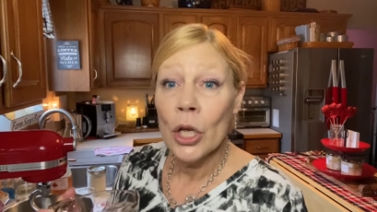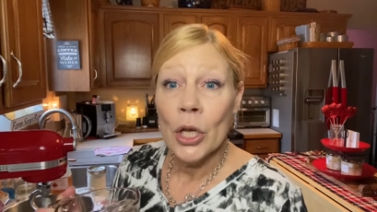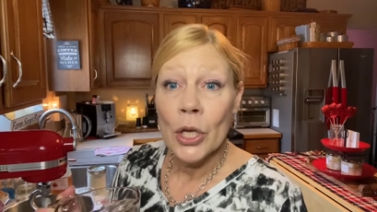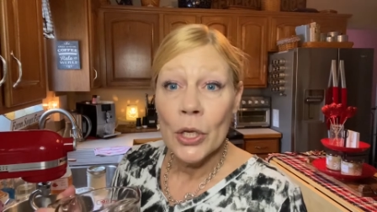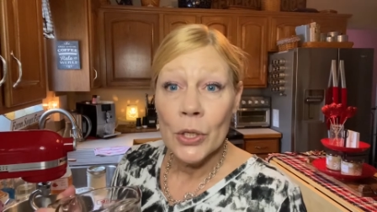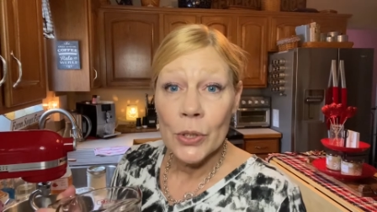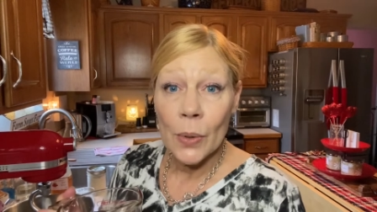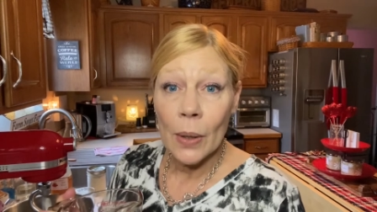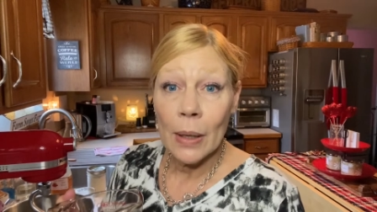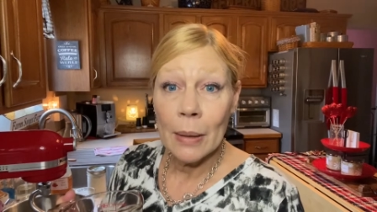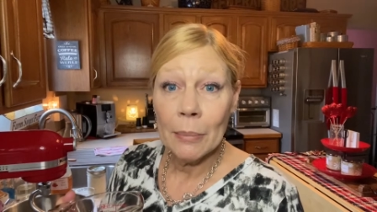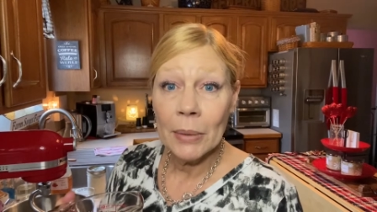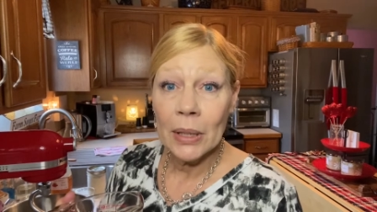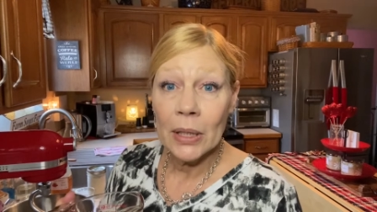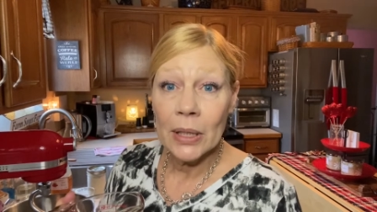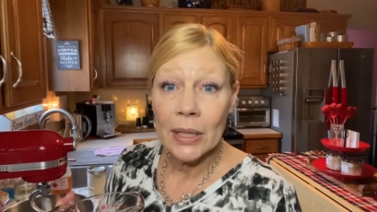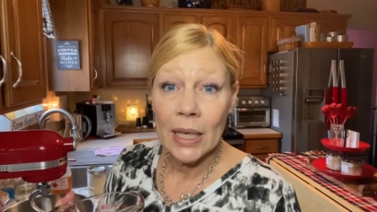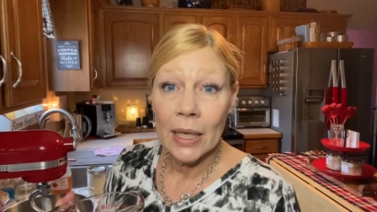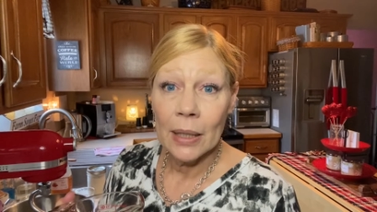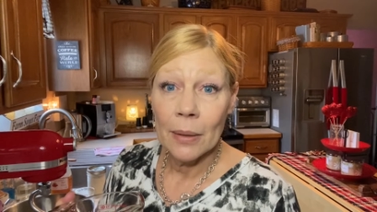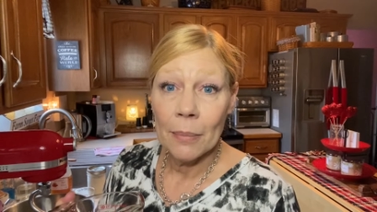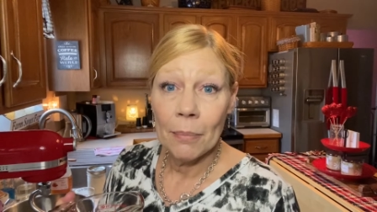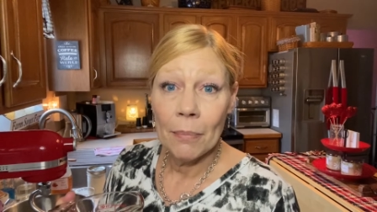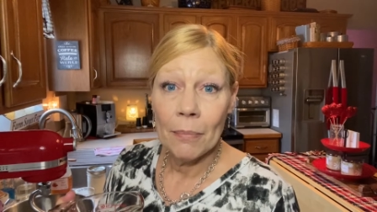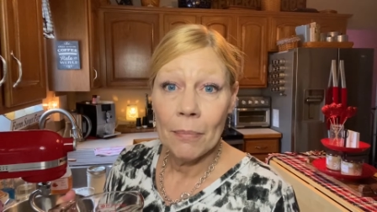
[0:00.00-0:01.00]
So I'm
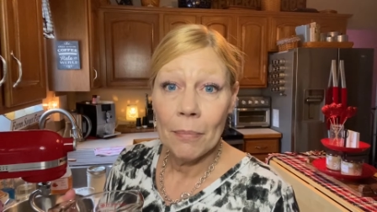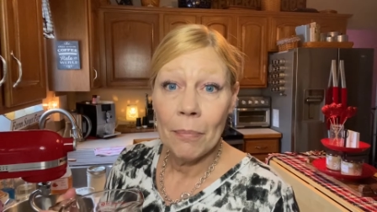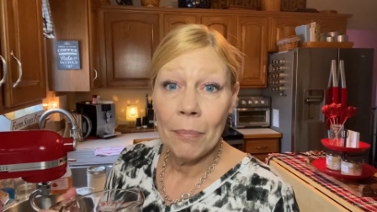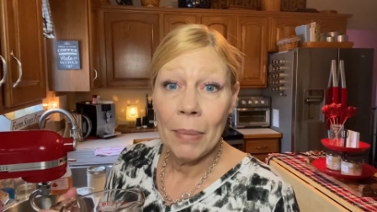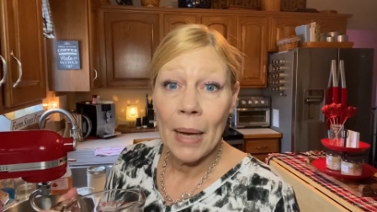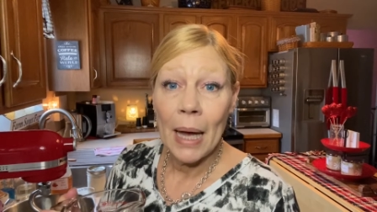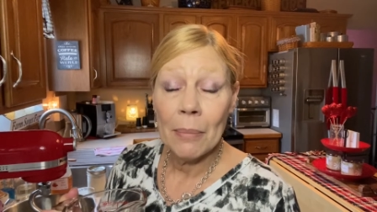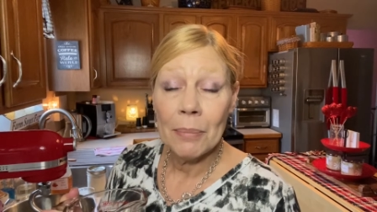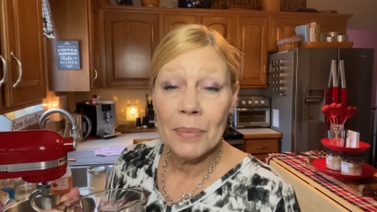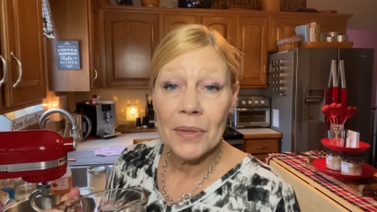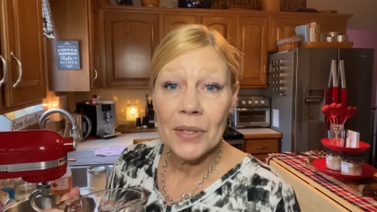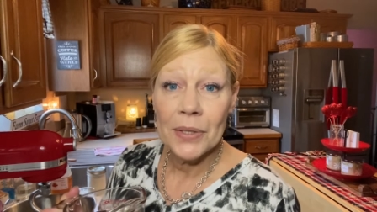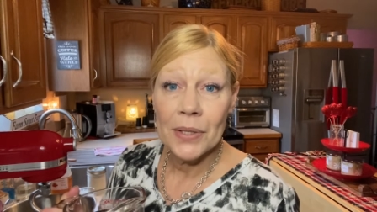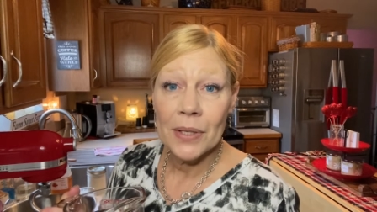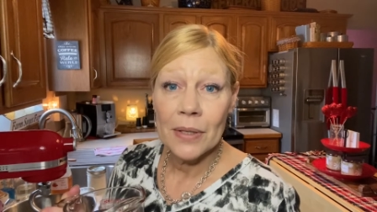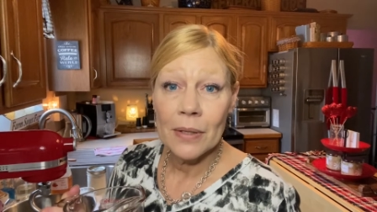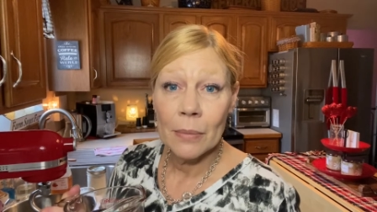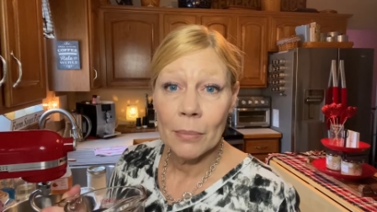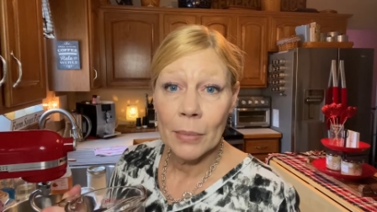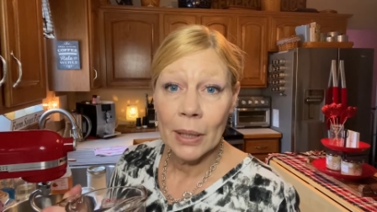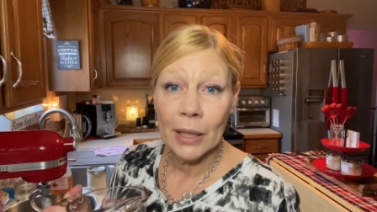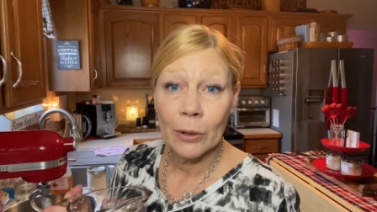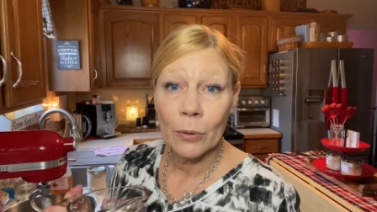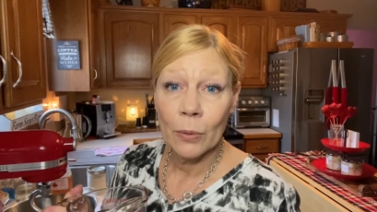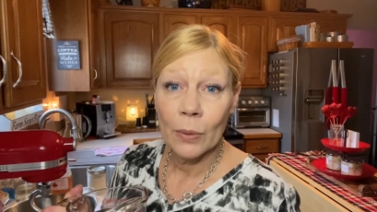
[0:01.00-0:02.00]
gonna pop this in the
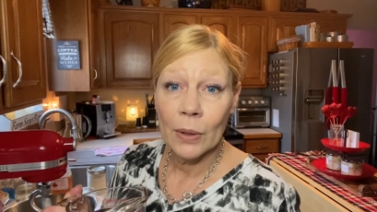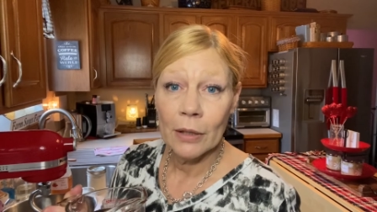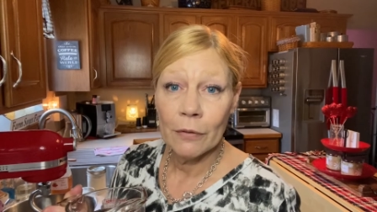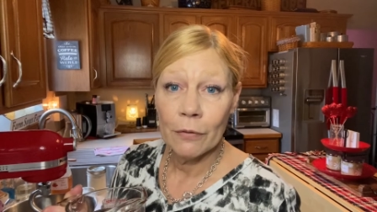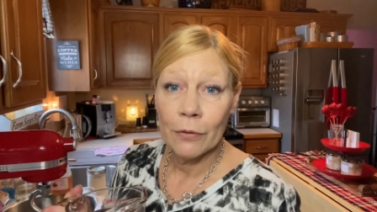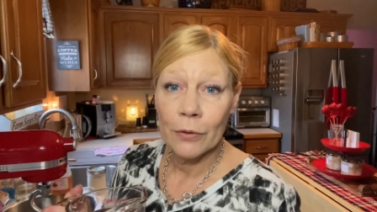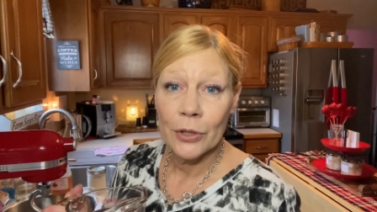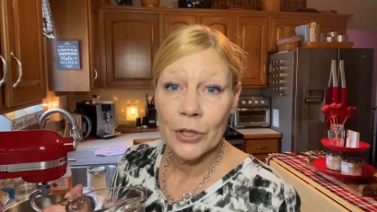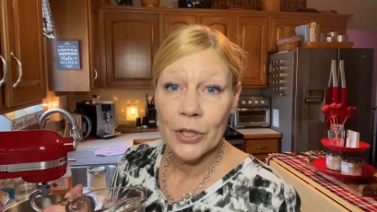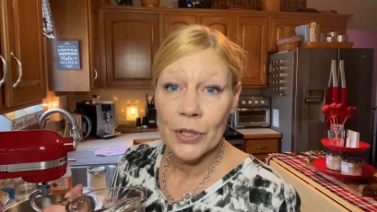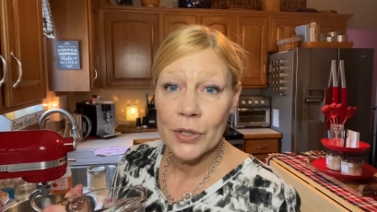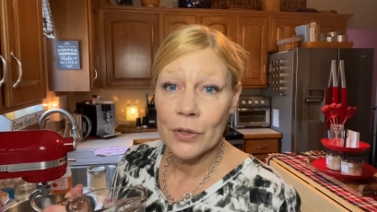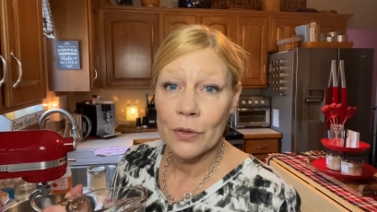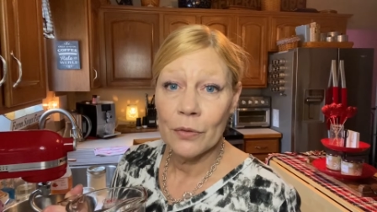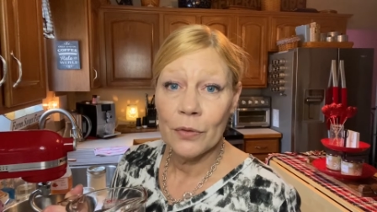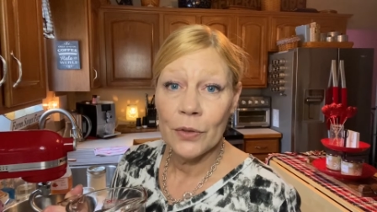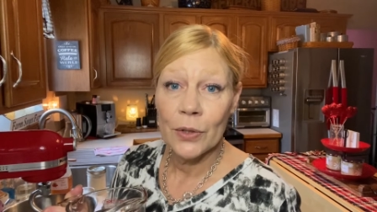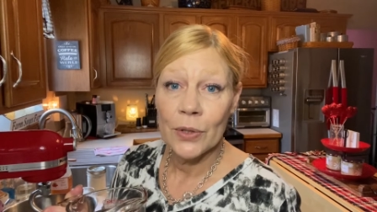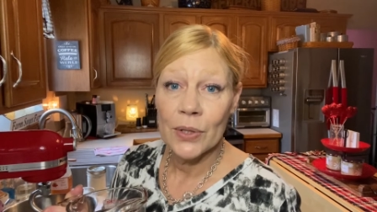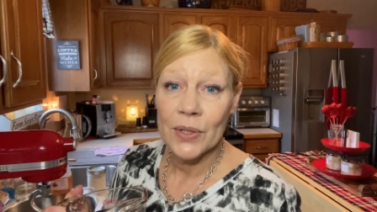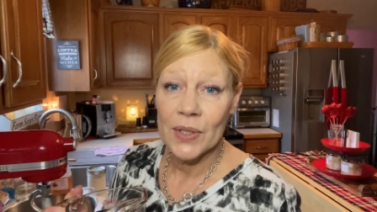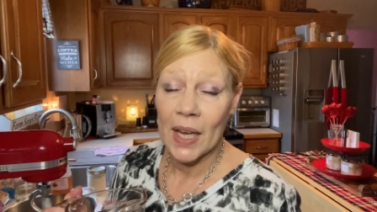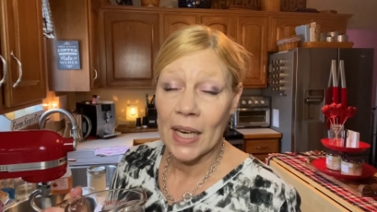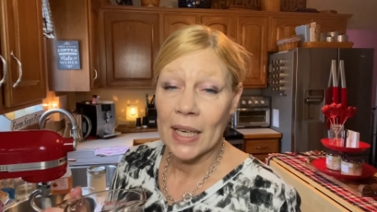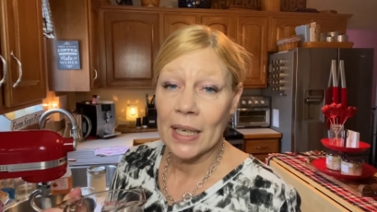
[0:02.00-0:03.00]
microwave for just a few
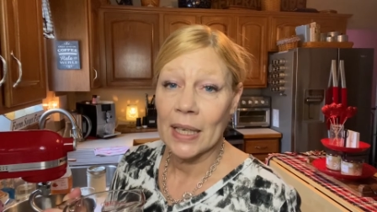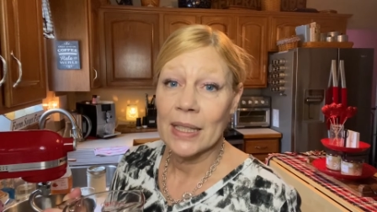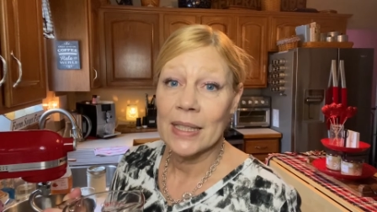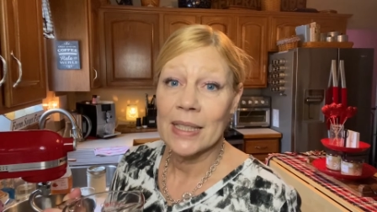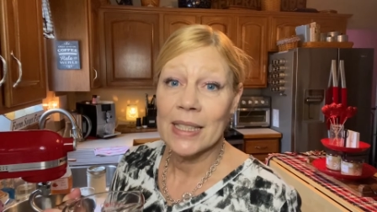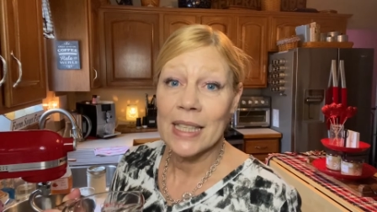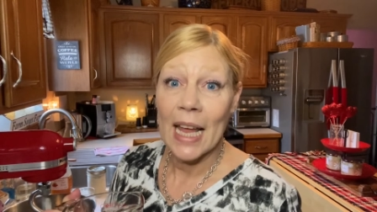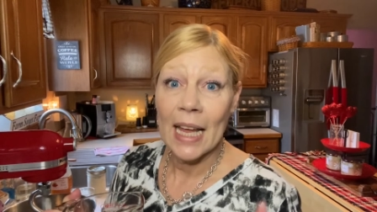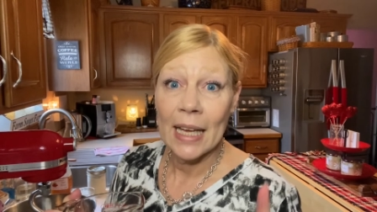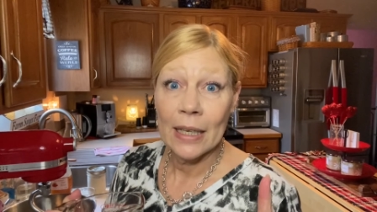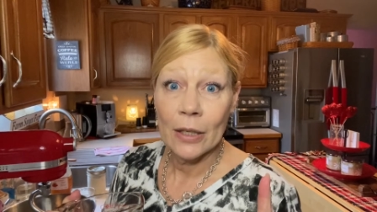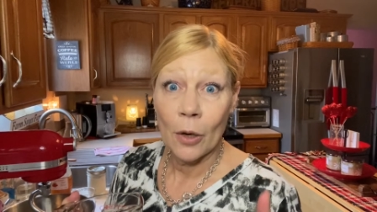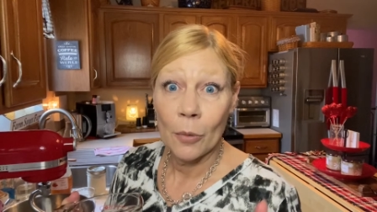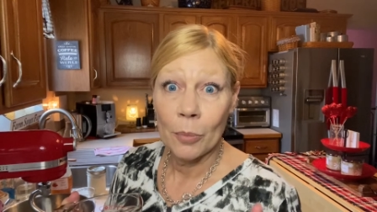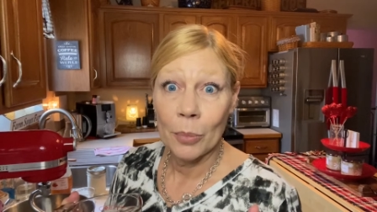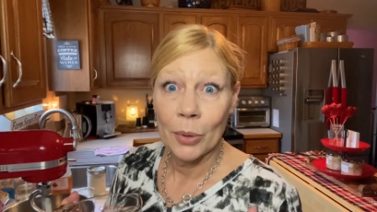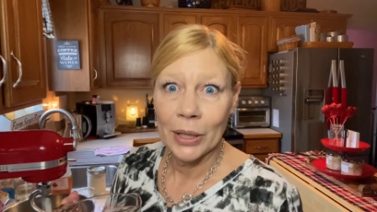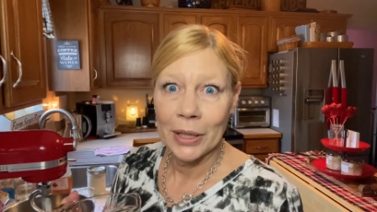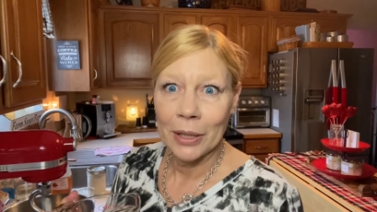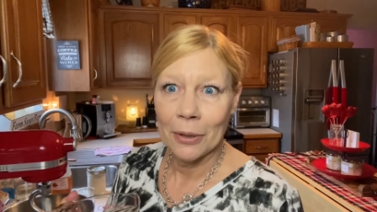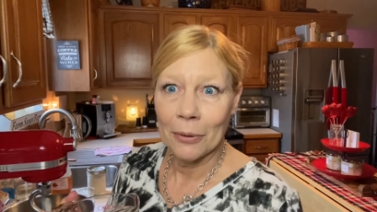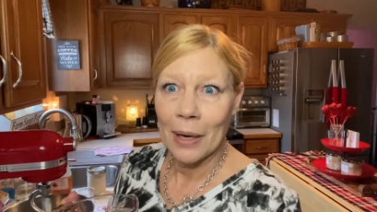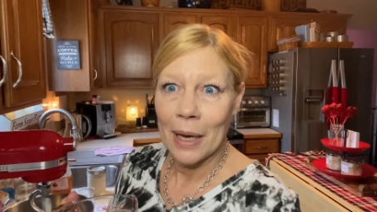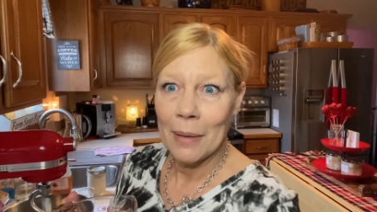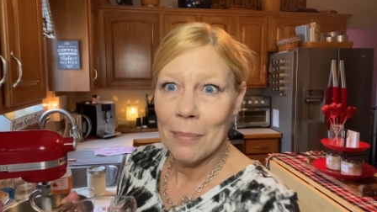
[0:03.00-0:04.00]
seconds and I'll bring
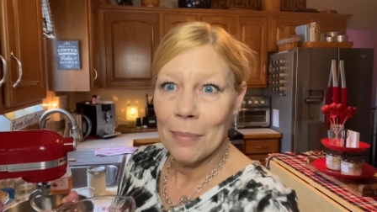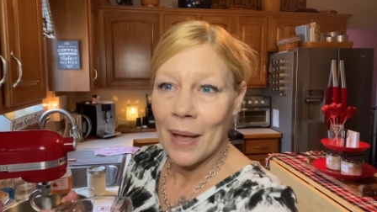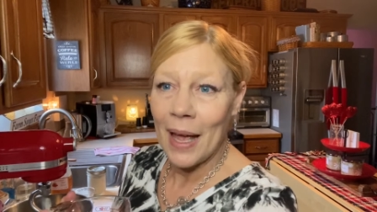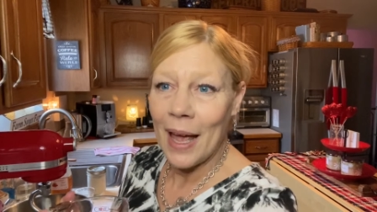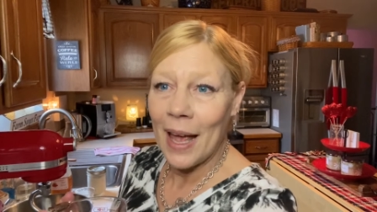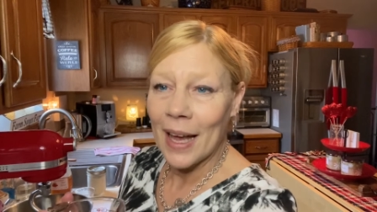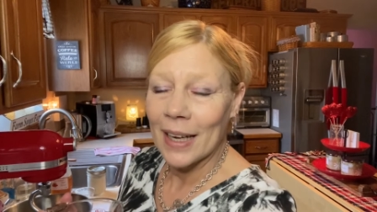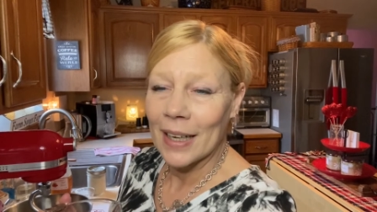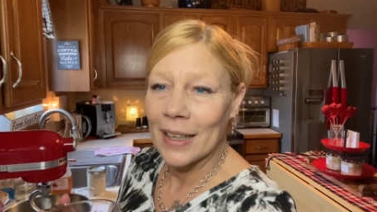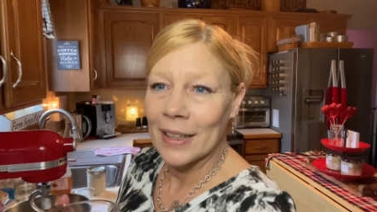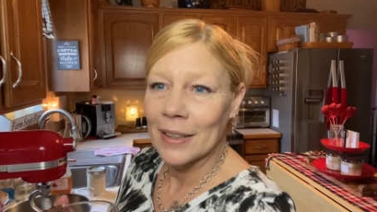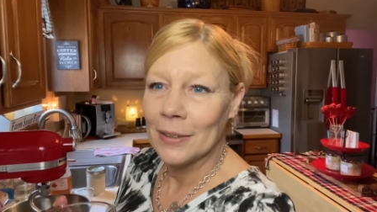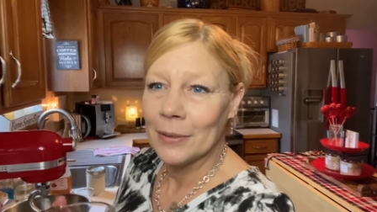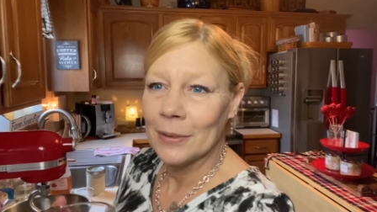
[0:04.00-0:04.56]
you right back.